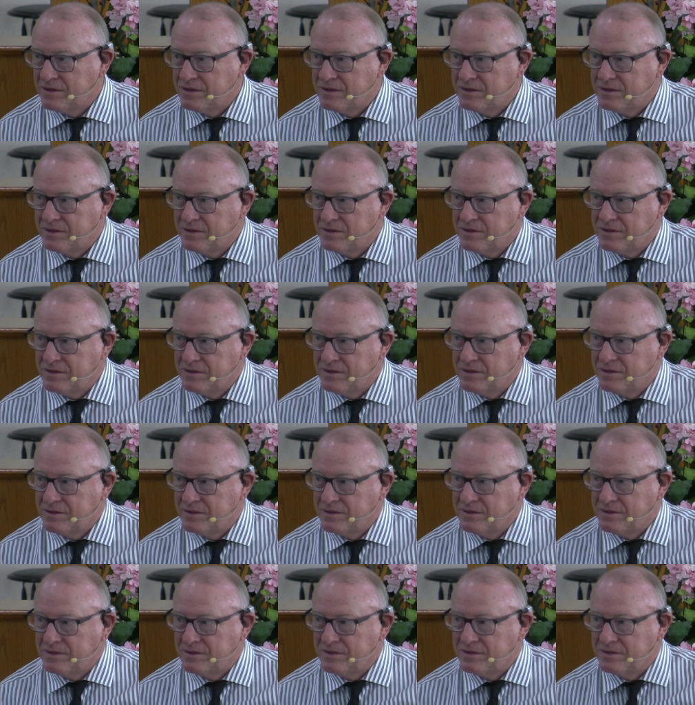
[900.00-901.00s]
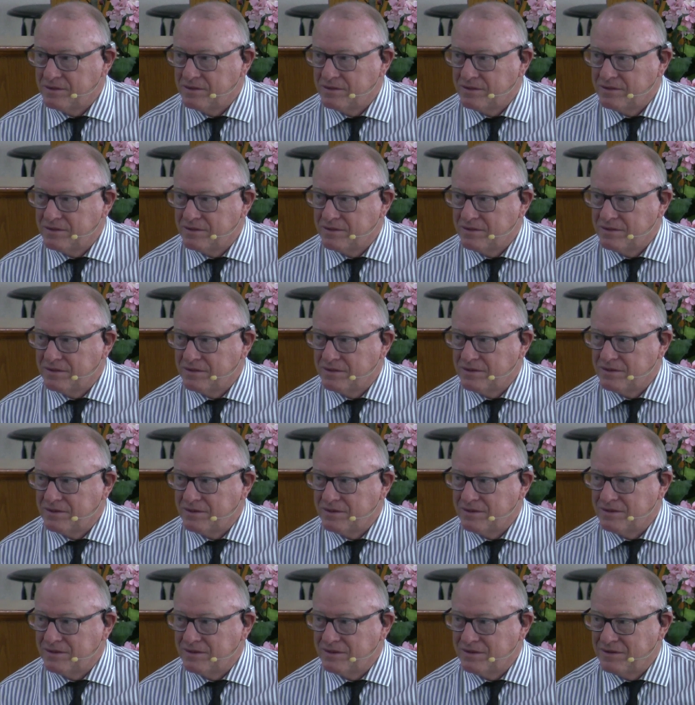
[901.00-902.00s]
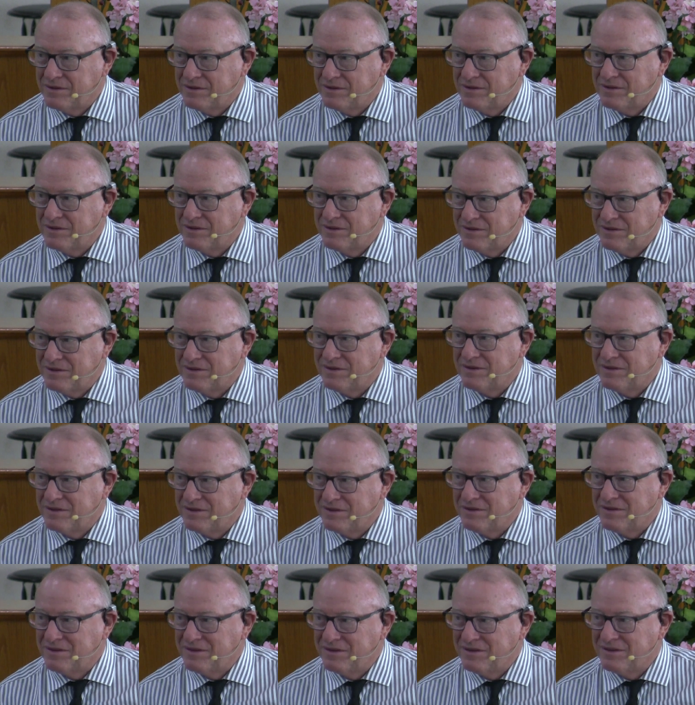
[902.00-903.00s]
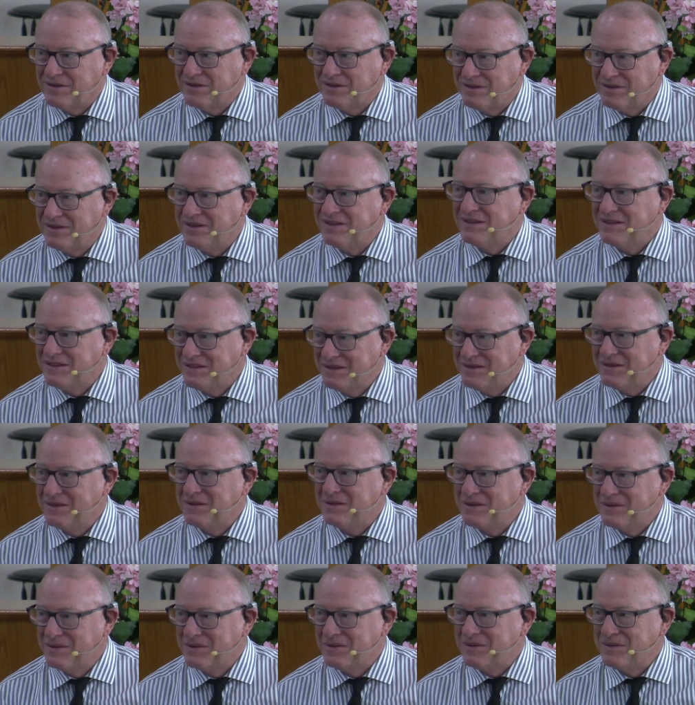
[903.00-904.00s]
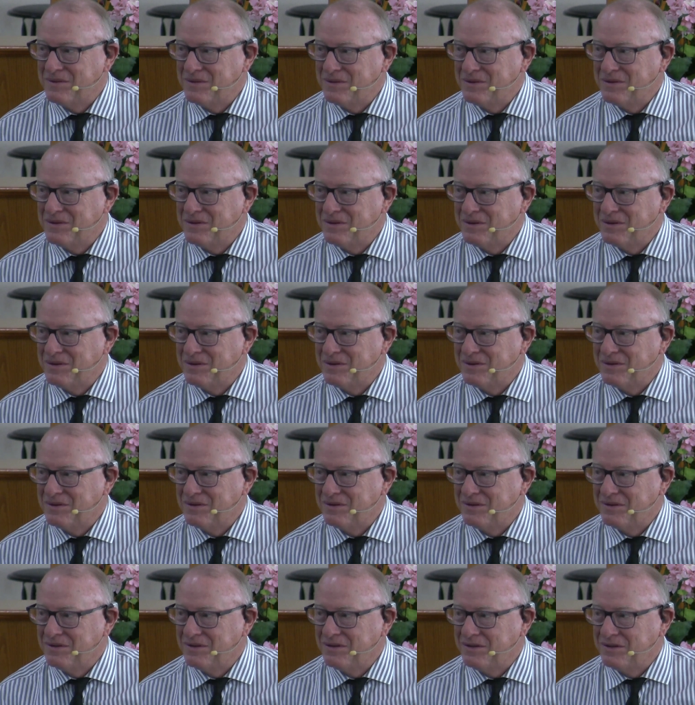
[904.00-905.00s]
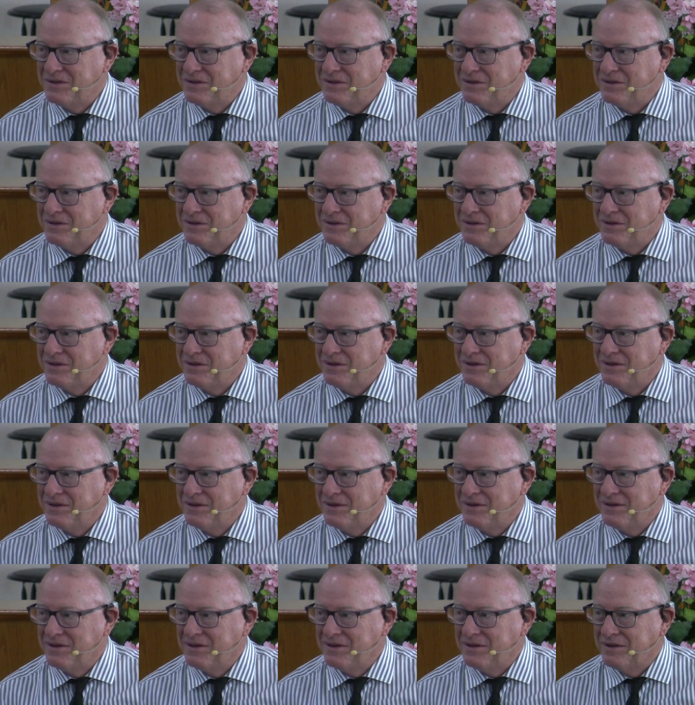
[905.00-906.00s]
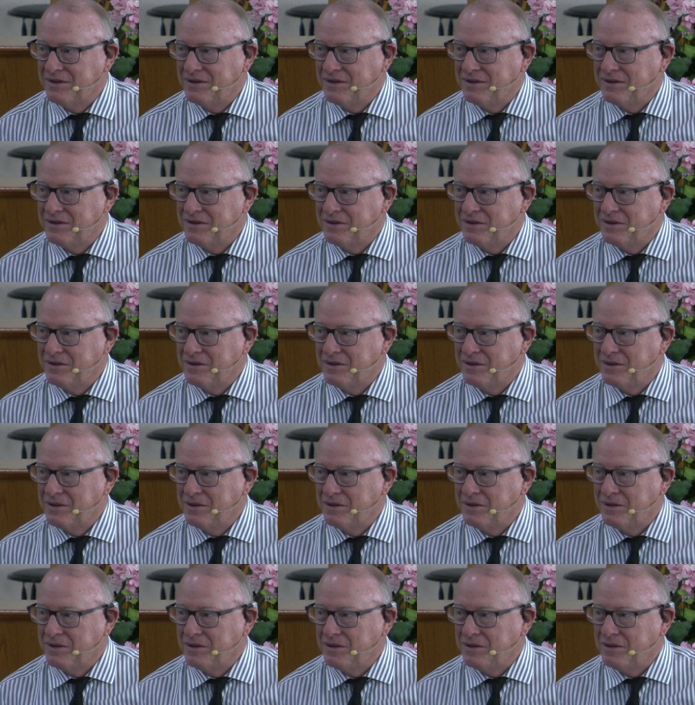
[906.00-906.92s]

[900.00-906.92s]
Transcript: (no one is talking)